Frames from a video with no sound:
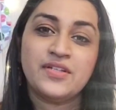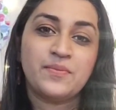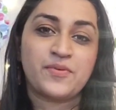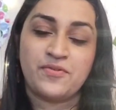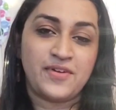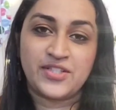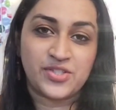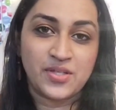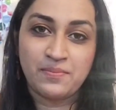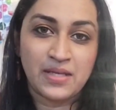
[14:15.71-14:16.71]
the
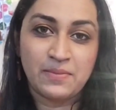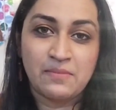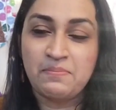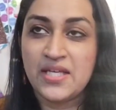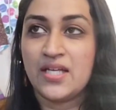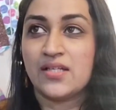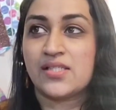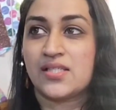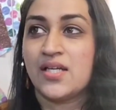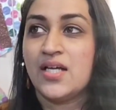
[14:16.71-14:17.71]
profession may be
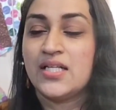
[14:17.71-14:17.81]
it